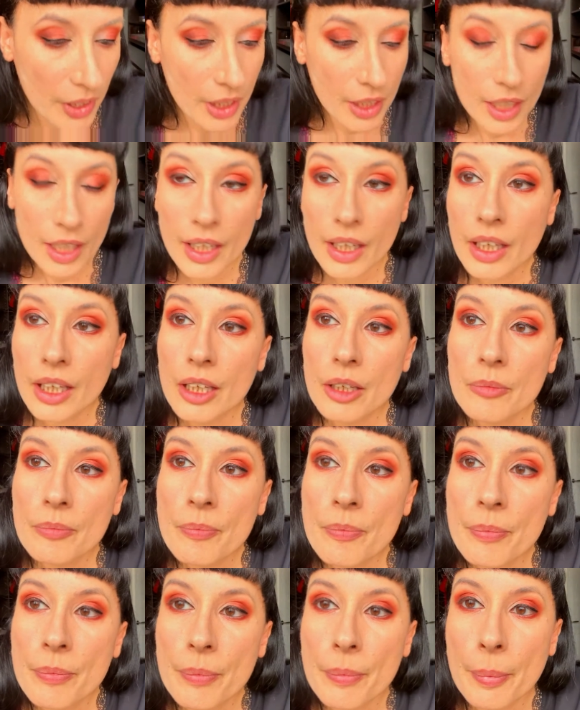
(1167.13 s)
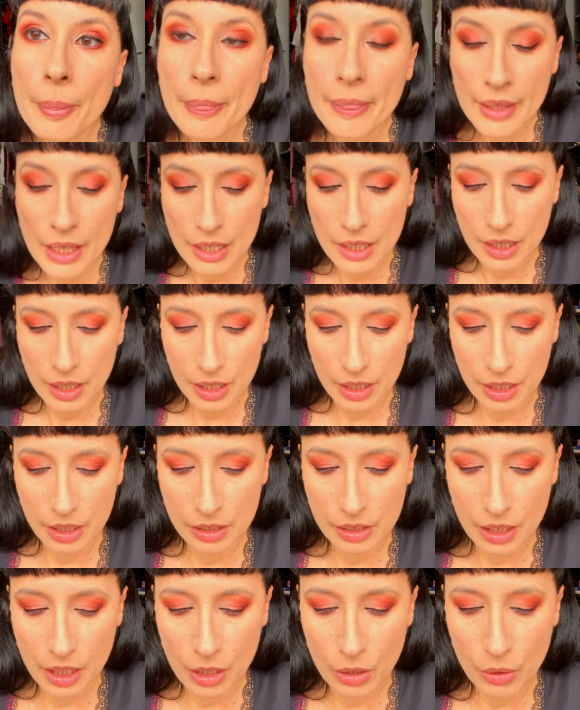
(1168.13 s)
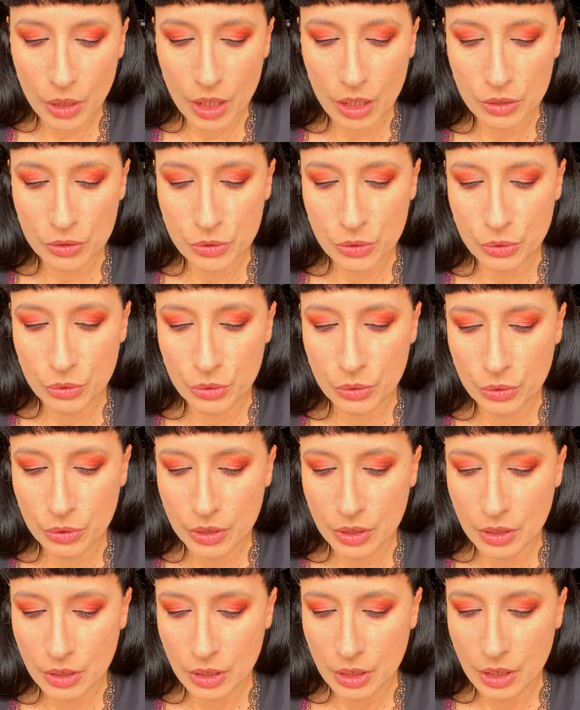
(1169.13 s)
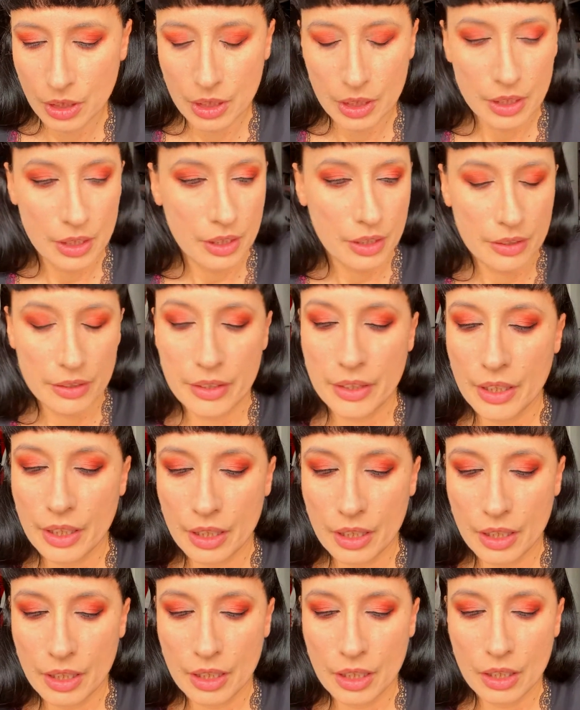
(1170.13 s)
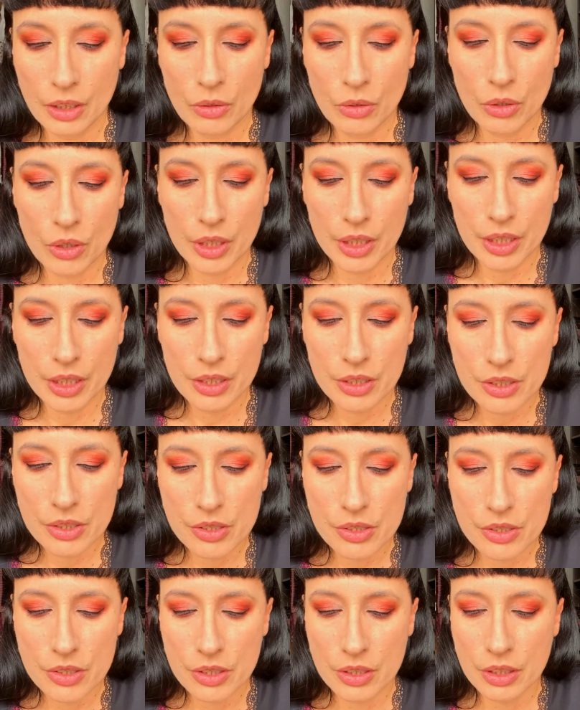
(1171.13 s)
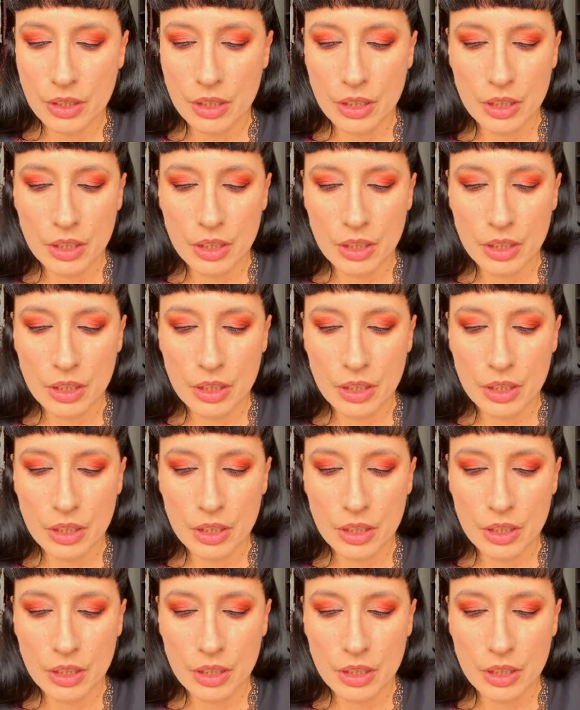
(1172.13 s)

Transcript: Okay, and now I'll do the corners.